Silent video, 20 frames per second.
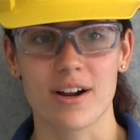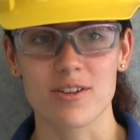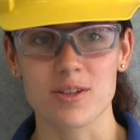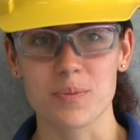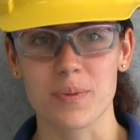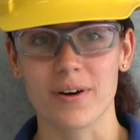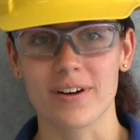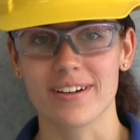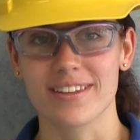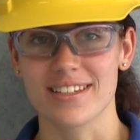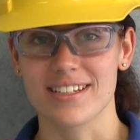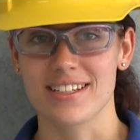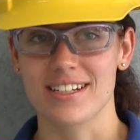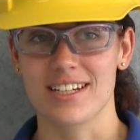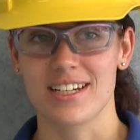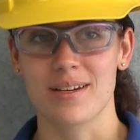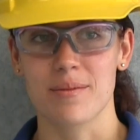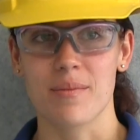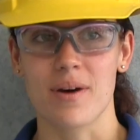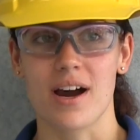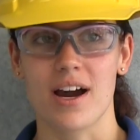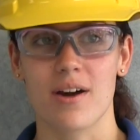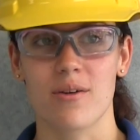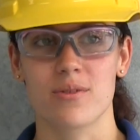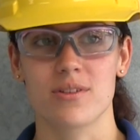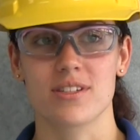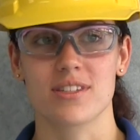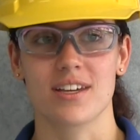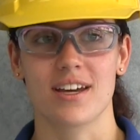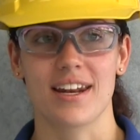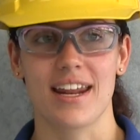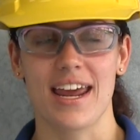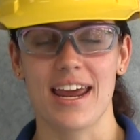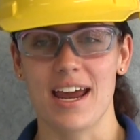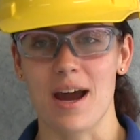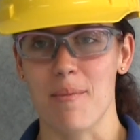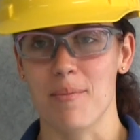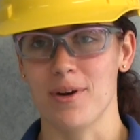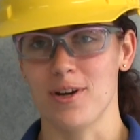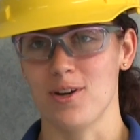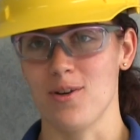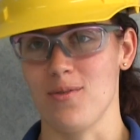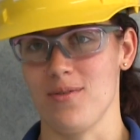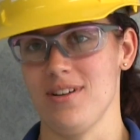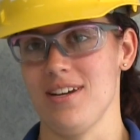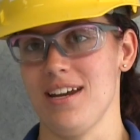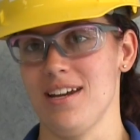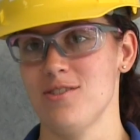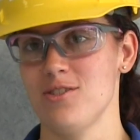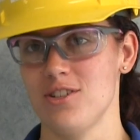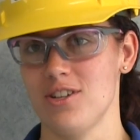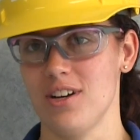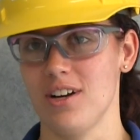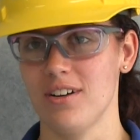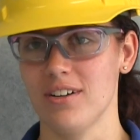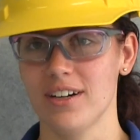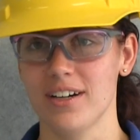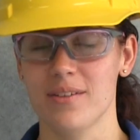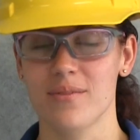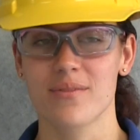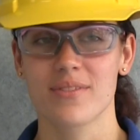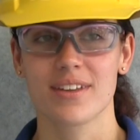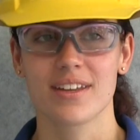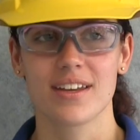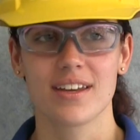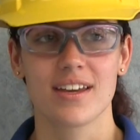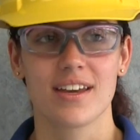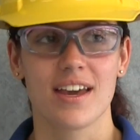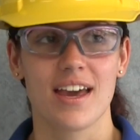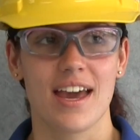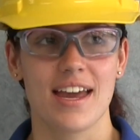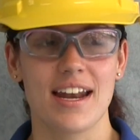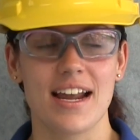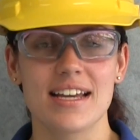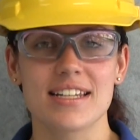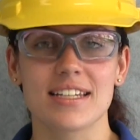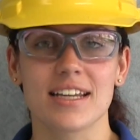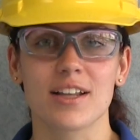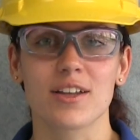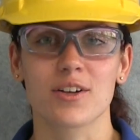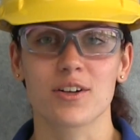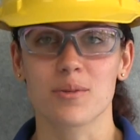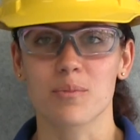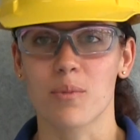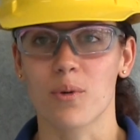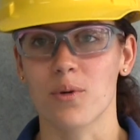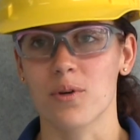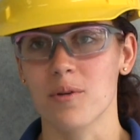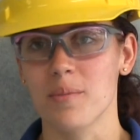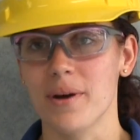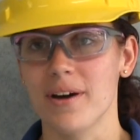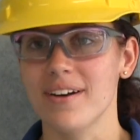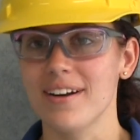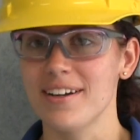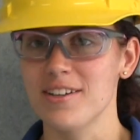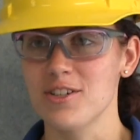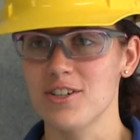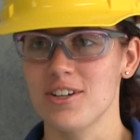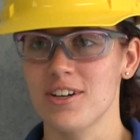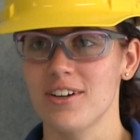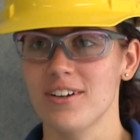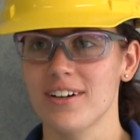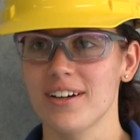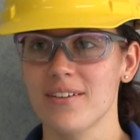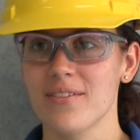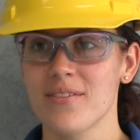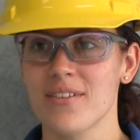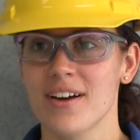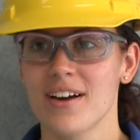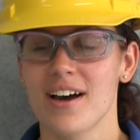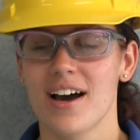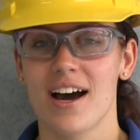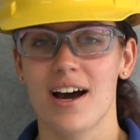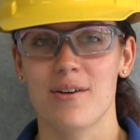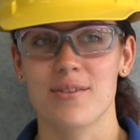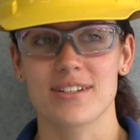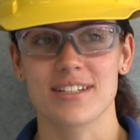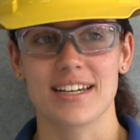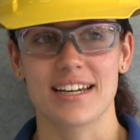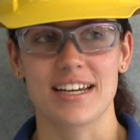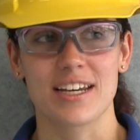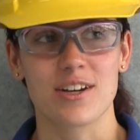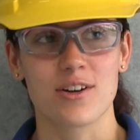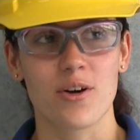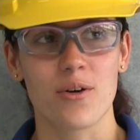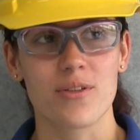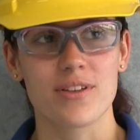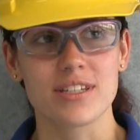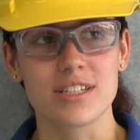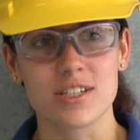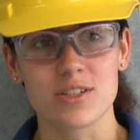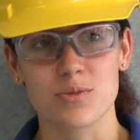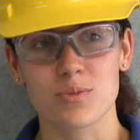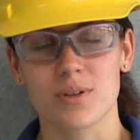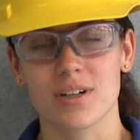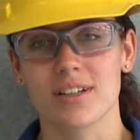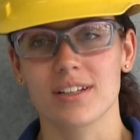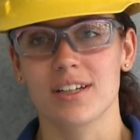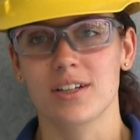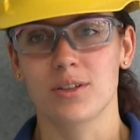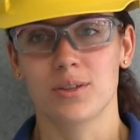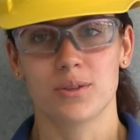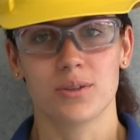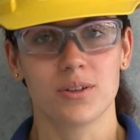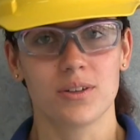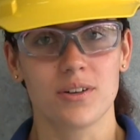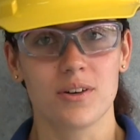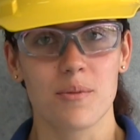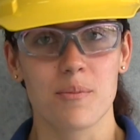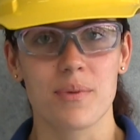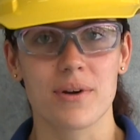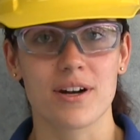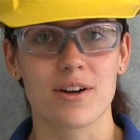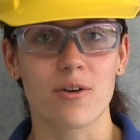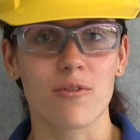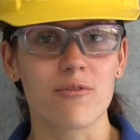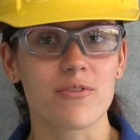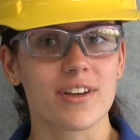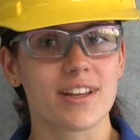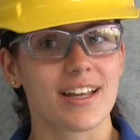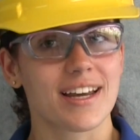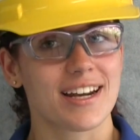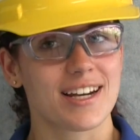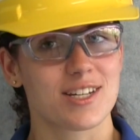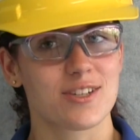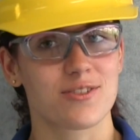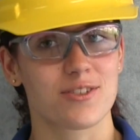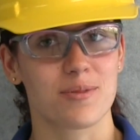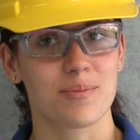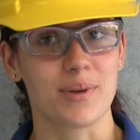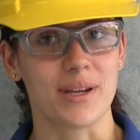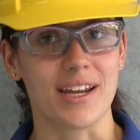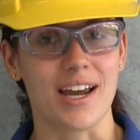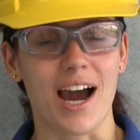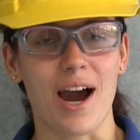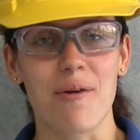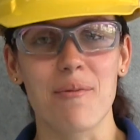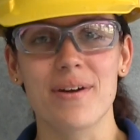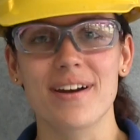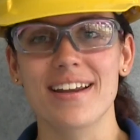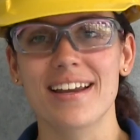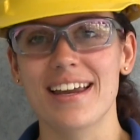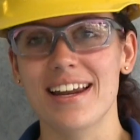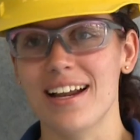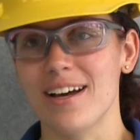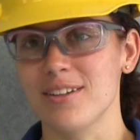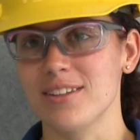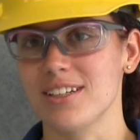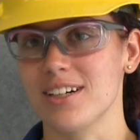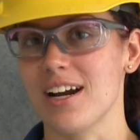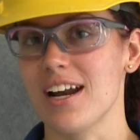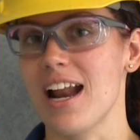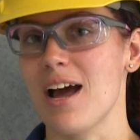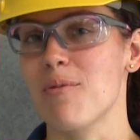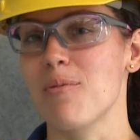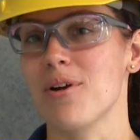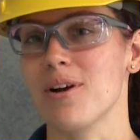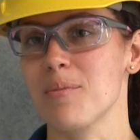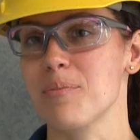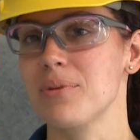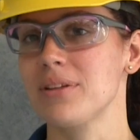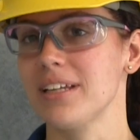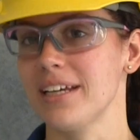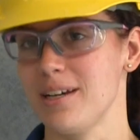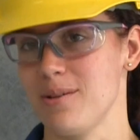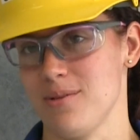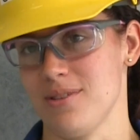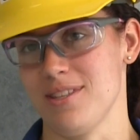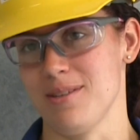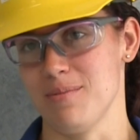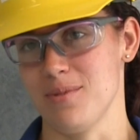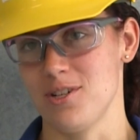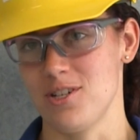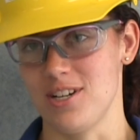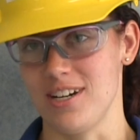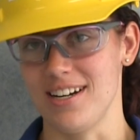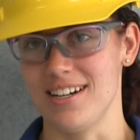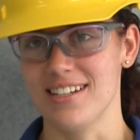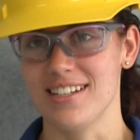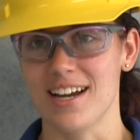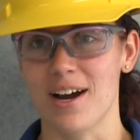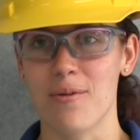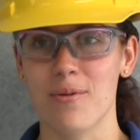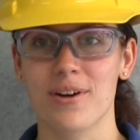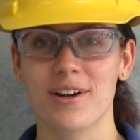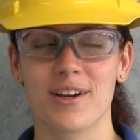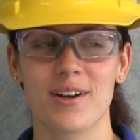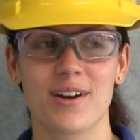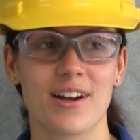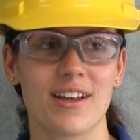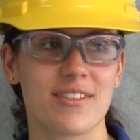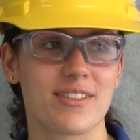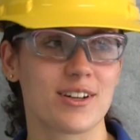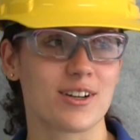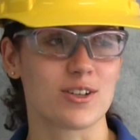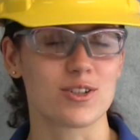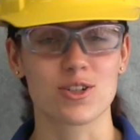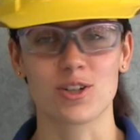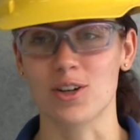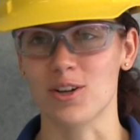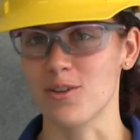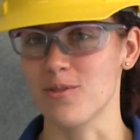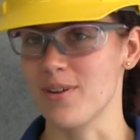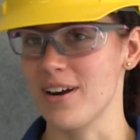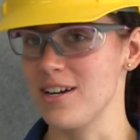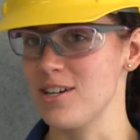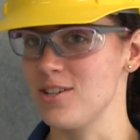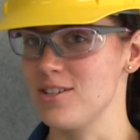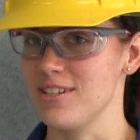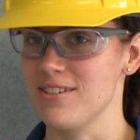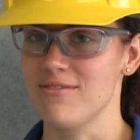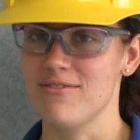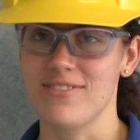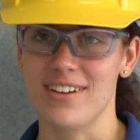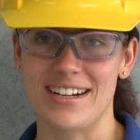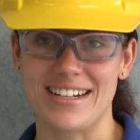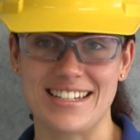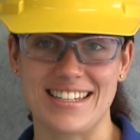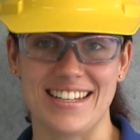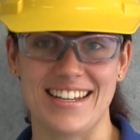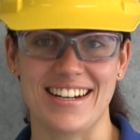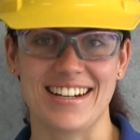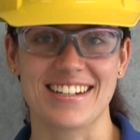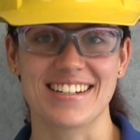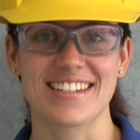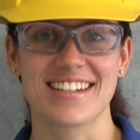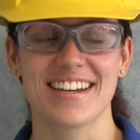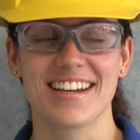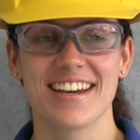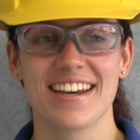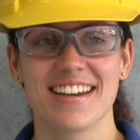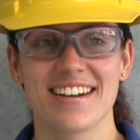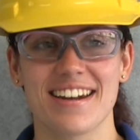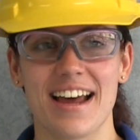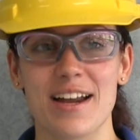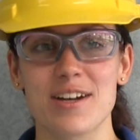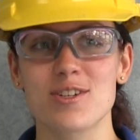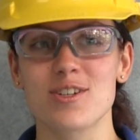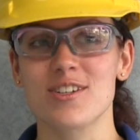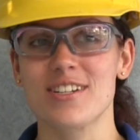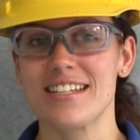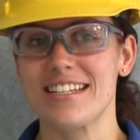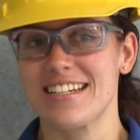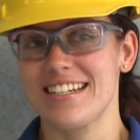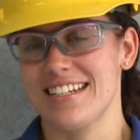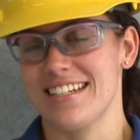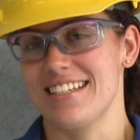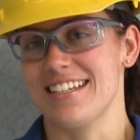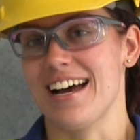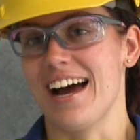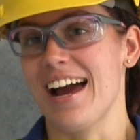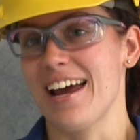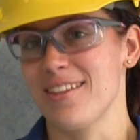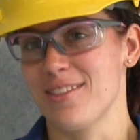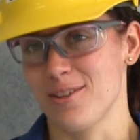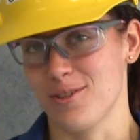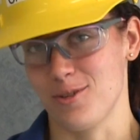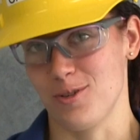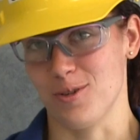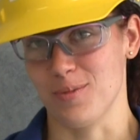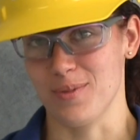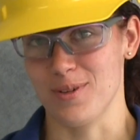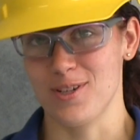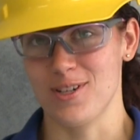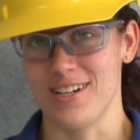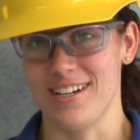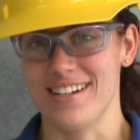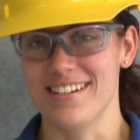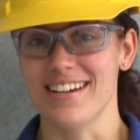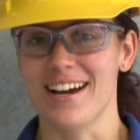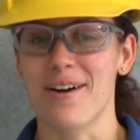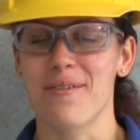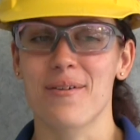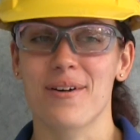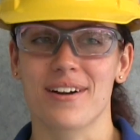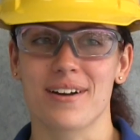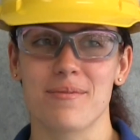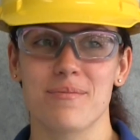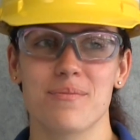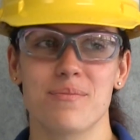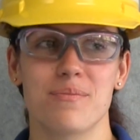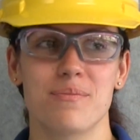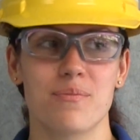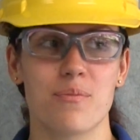when I was a part of this team, I always thought, hey, I'm gonna go into engineering. And as I learned more about engineering, I was like, you know, this is really cool, but I don't feel like it's for me. I wanna get out there and I wanna play with the machines. I wanna get out there and turn wrenches and fix things. Not just design the cool machines, I wanna